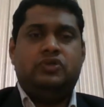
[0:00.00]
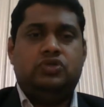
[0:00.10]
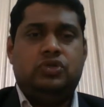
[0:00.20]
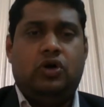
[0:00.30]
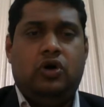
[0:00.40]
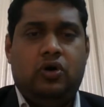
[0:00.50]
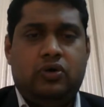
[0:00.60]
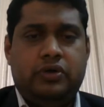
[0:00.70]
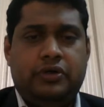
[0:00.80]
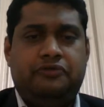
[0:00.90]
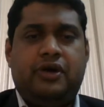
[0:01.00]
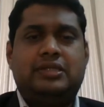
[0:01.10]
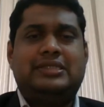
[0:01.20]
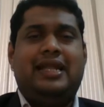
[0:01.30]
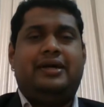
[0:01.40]
So if you are
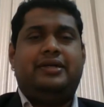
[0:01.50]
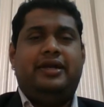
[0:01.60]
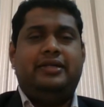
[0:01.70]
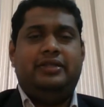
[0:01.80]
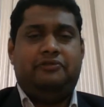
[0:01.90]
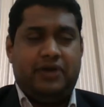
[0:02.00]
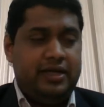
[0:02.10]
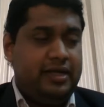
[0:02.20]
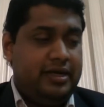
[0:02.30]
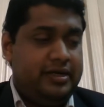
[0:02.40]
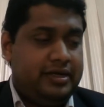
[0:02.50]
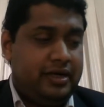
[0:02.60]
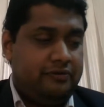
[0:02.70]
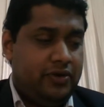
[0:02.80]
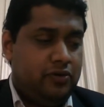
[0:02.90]
selected in the final
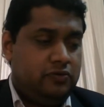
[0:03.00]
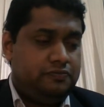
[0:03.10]
interview,